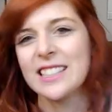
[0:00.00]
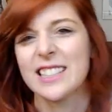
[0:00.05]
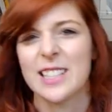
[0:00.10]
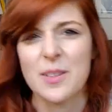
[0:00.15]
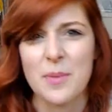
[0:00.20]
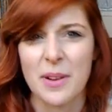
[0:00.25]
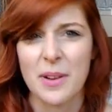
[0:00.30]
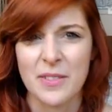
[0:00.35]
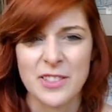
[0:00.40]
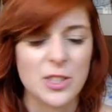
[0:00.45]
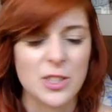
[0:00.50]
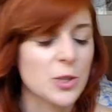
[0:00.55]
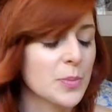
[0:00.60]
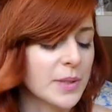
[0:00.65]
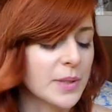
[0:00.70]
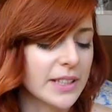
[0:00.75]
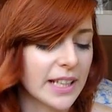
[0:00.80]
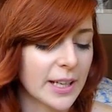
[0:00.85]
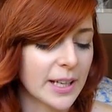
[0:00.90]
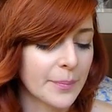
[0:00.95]
It's a bit of a
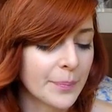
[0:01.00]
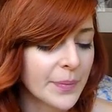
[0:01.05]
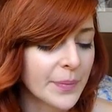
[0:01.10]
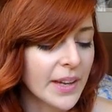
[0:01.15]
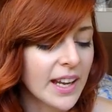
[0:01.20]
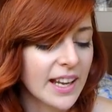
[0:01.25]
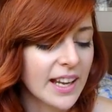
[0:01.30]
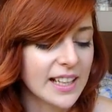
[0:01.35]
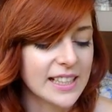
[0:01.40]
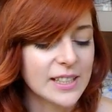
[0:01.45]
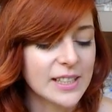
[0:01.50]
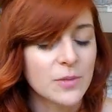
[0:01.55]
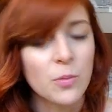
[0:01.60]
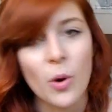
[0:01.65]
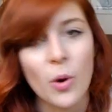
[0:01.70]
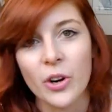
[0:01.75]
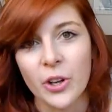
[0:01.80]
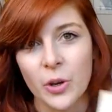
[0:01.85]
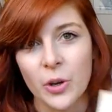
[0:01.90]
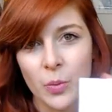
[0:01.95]
stupid name. In
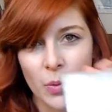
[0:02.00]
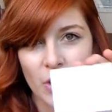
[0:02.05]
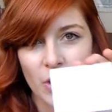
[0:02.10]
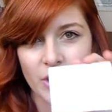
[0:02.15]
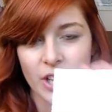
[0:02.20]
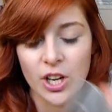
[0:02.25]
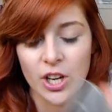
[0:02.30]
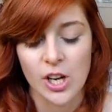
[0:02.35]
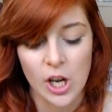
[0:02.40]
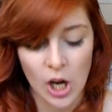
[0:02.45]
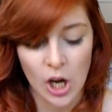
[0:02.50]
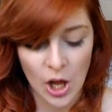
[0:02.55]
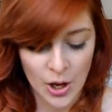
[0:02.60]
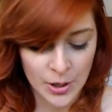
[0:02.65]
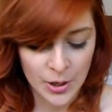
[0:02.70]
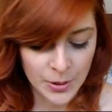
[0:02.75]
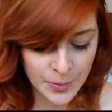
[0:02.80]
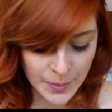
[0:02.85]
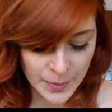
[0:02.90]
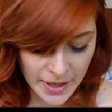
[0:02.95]
101
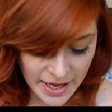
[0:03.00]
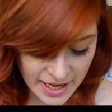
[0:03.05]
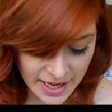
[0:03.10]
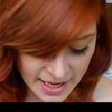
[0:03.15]
Aglow,